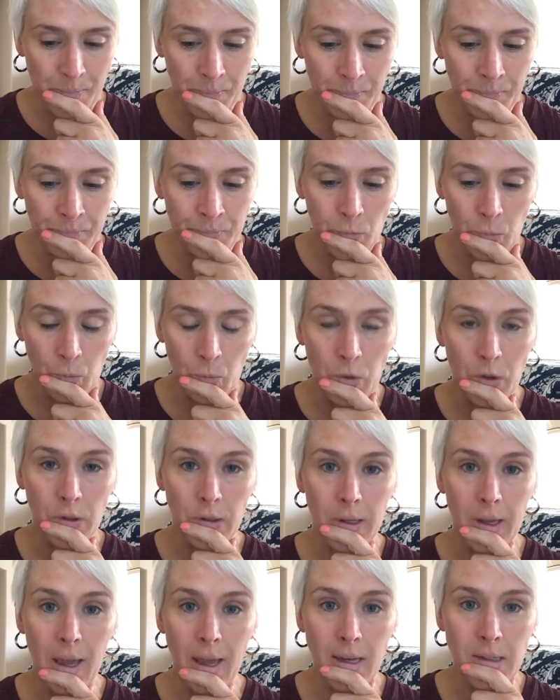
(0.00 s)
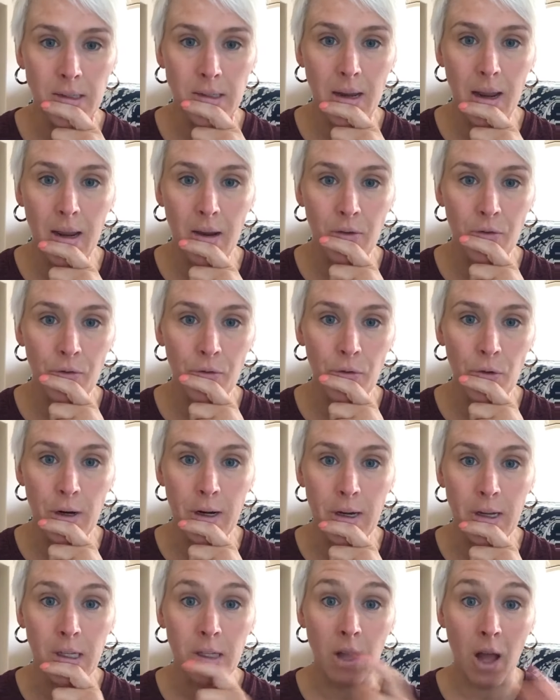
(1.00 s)
will get a
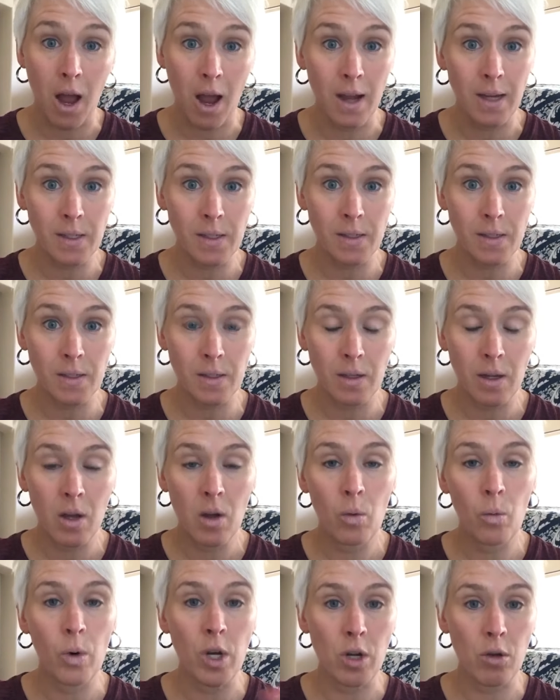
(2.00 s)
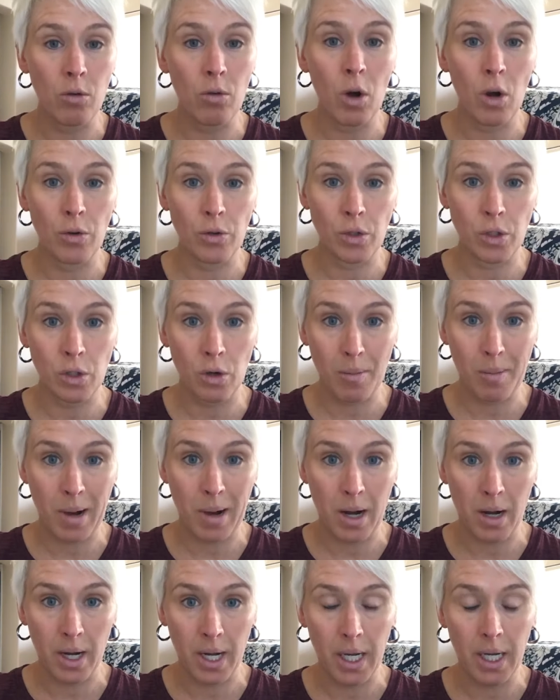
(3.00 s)
free gloss when you host your
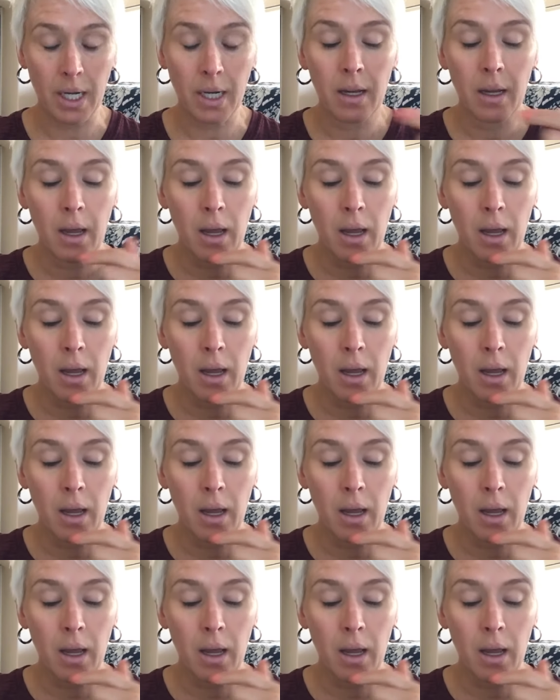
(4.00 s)
party.